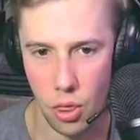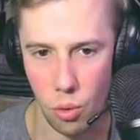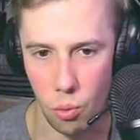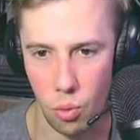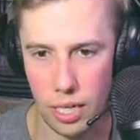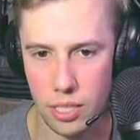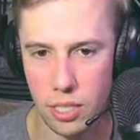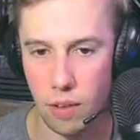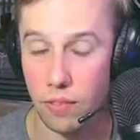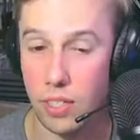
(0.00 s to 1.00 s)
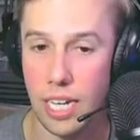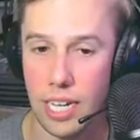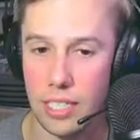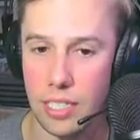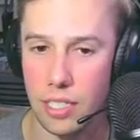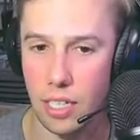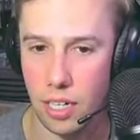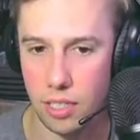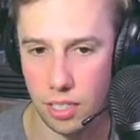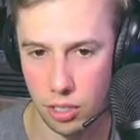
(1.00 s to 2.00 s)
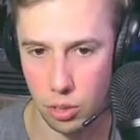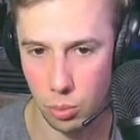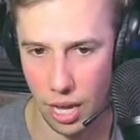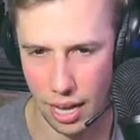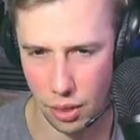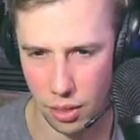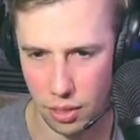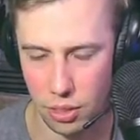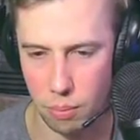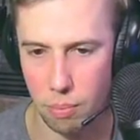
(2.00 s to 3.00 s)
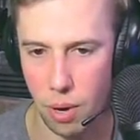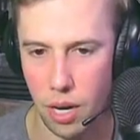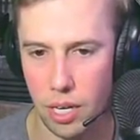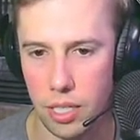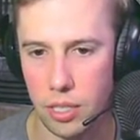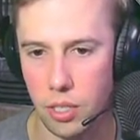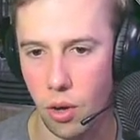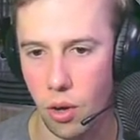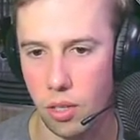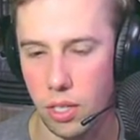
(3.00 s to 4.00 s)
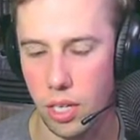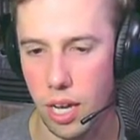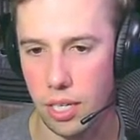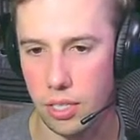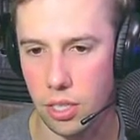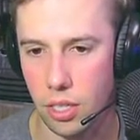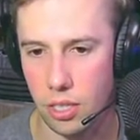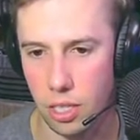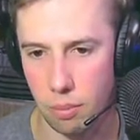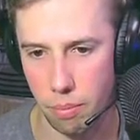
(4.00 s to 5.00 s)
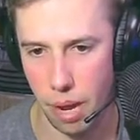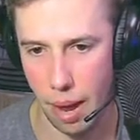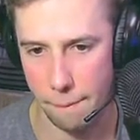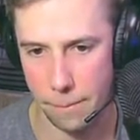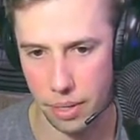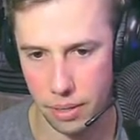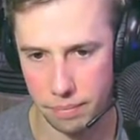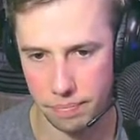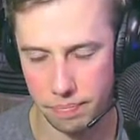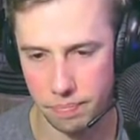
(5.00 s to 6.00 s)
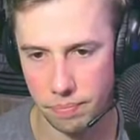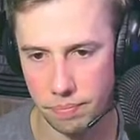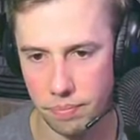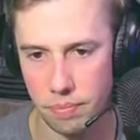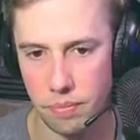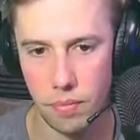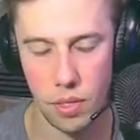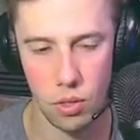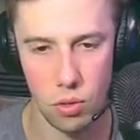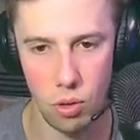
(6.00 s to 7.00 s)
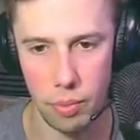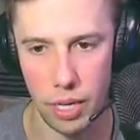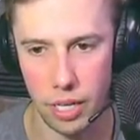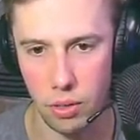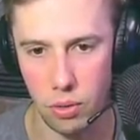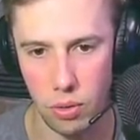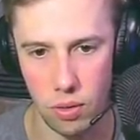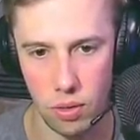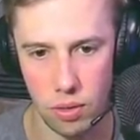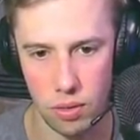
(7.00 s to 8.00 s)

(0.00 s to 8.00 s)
The rest of the text is unintelligible. Agatha, some markings on the Antarctic map. Cool, man, cool.